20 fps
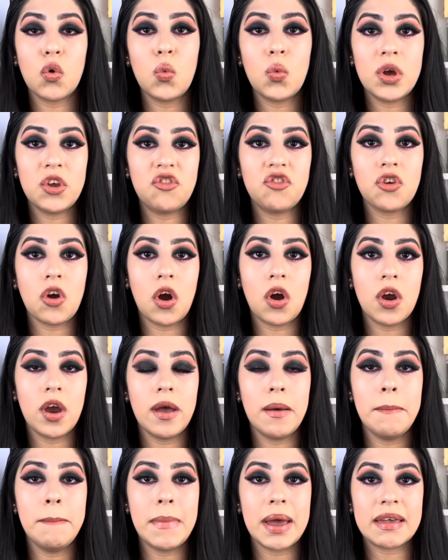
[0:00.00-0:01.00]
which are
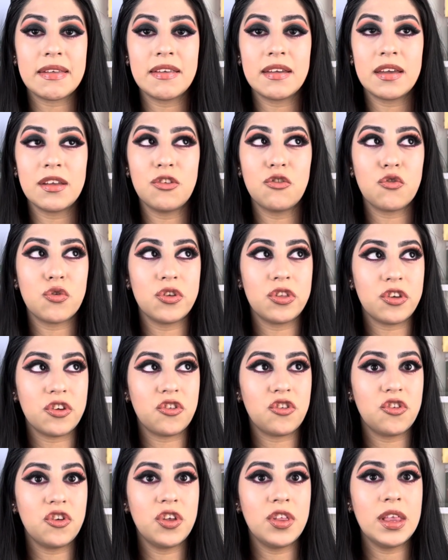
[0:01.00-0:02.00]
a Mexican
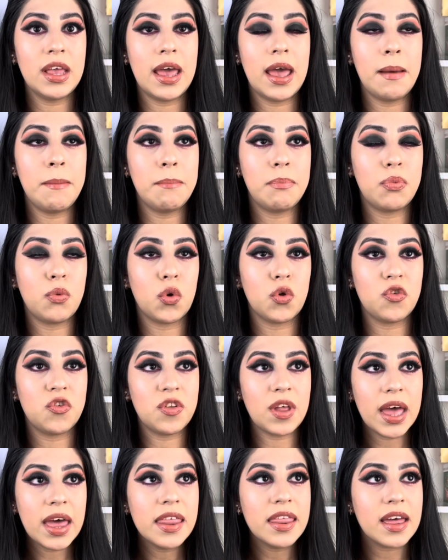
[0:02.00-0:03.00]
tradition, and
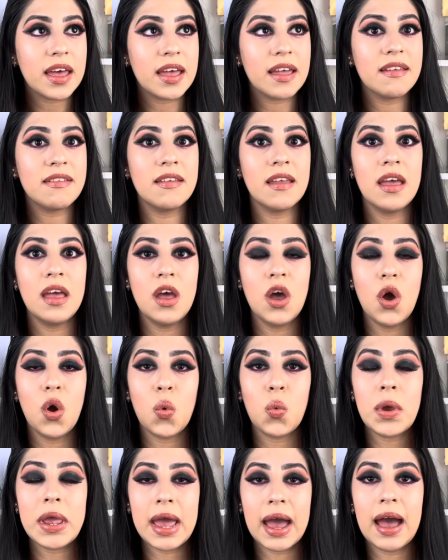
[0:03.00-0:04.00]
posadas,
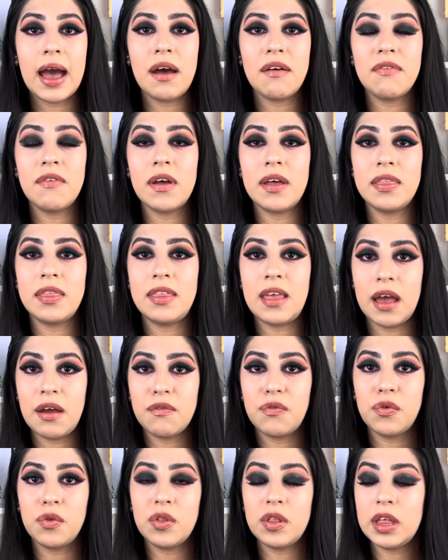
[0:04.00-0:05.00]
we have
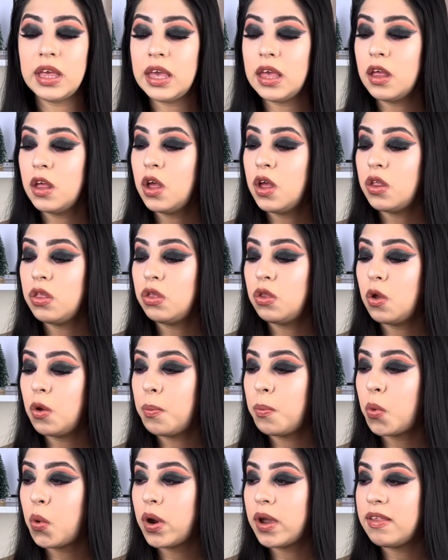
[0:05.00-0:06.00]
definitely the
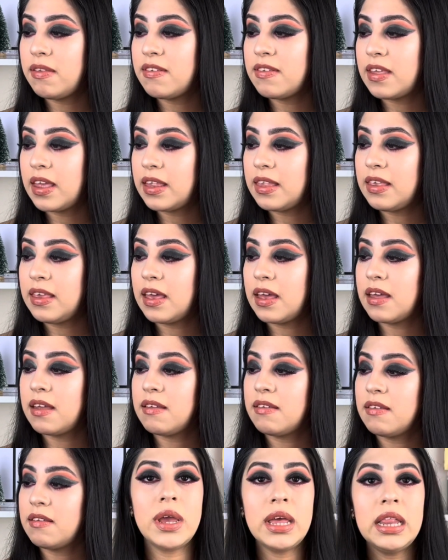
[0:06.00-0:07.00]

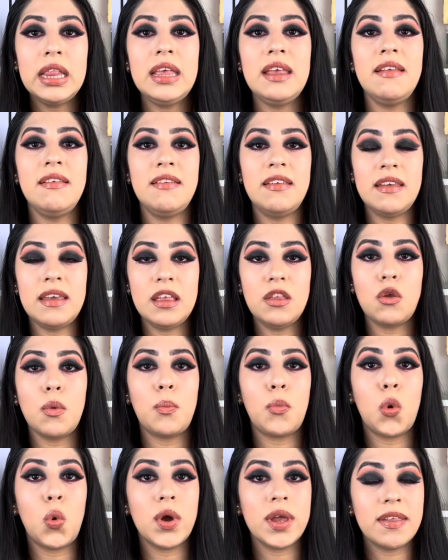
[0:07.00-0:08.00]
poinsettias. Really see the
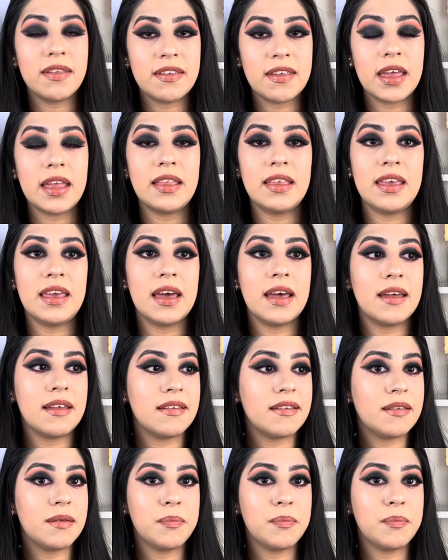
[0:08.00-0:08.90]
poinsettias